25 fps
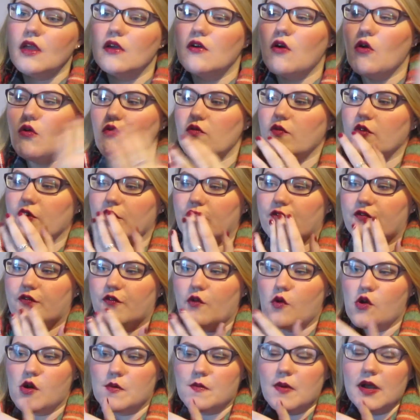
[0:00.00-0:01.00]
over
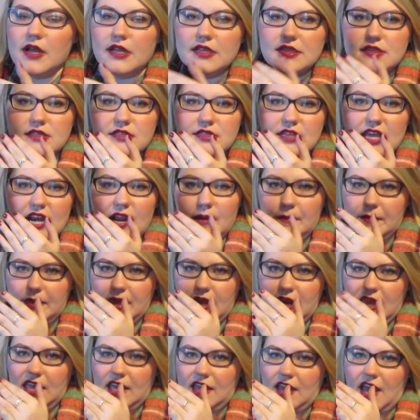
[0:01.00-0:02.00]
4 months, then
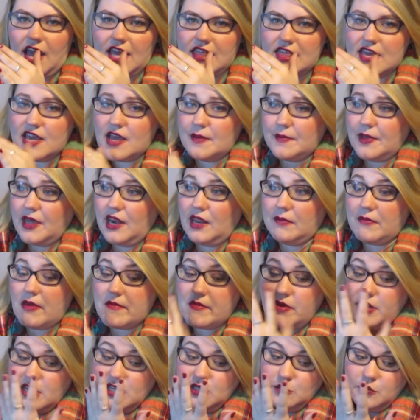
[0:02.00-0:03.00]
I think I'm getting my
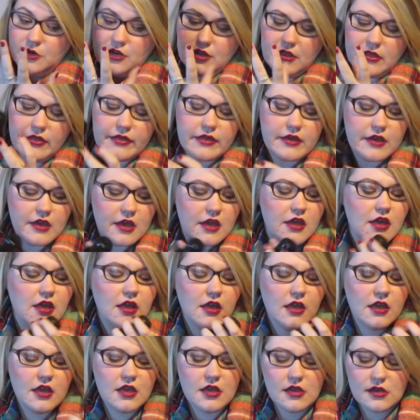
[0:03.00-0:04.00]
money's worth.
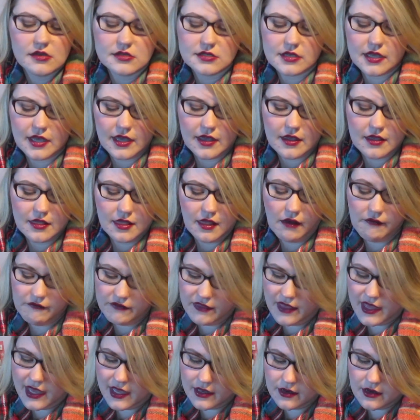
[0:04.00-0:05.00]
So yeah,
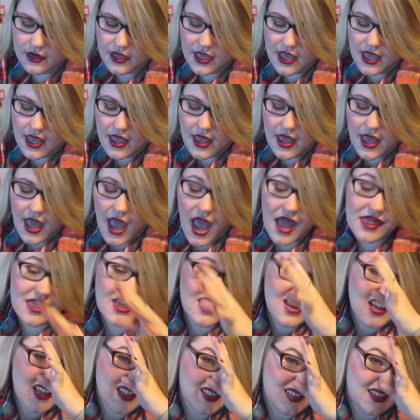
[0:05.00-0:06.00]
love that. And
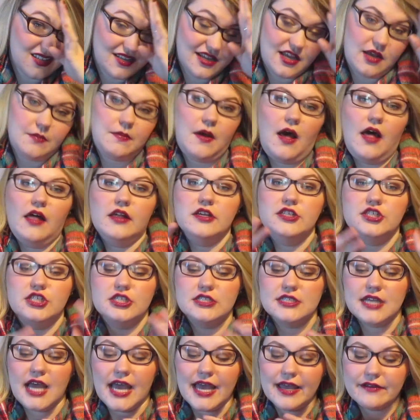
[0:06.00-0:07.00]
then onto nail
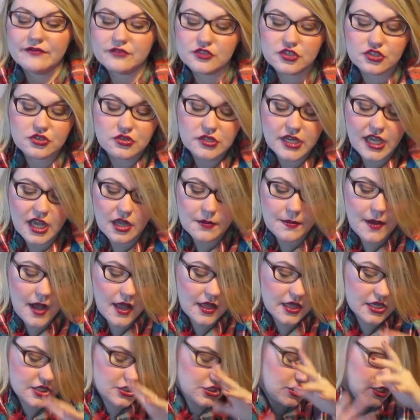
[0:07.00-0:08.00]
polishes. I have 2 nail
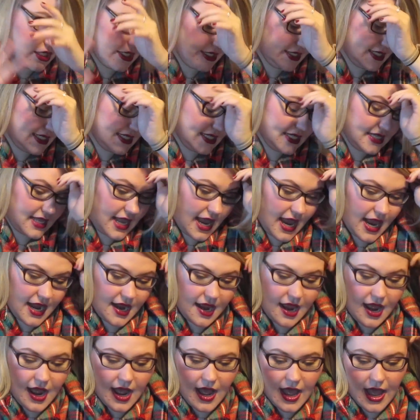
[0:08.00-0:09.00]
polishes
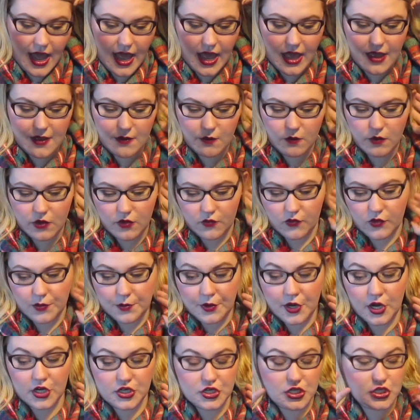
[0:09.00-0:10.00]
that I will
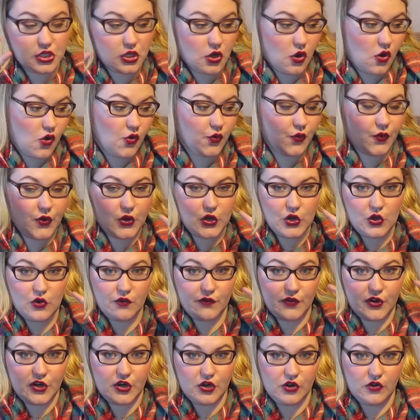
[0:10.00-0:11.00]
repurchase over and
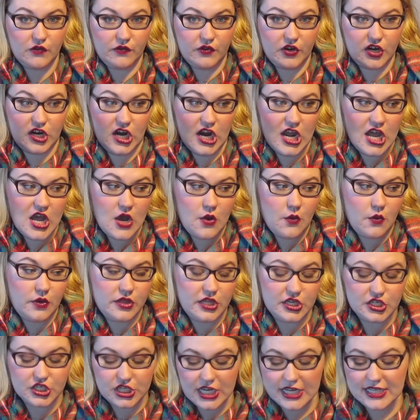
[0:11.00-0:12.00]
over and over. When
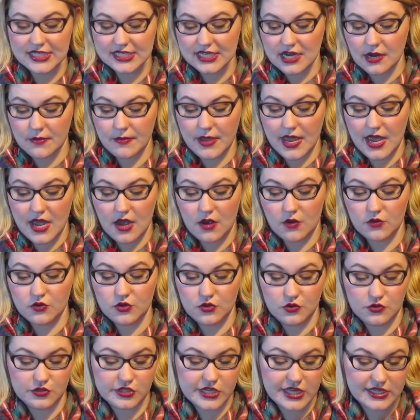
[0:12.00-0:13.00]
the shades come out,
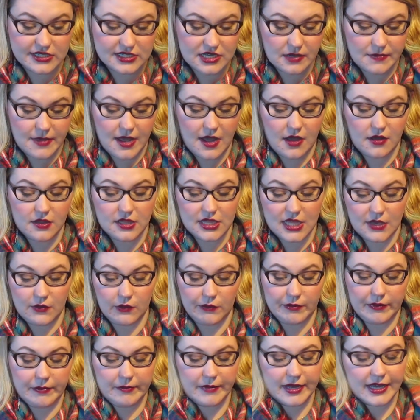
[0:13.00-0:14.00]
new shades come out, they
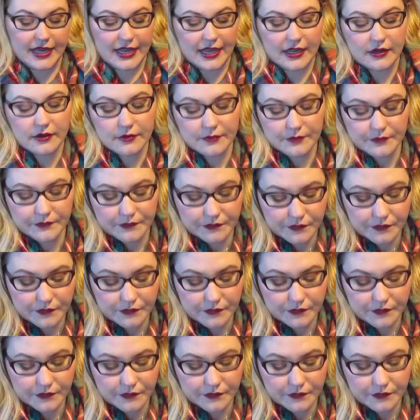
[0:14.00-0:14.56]
will be mine.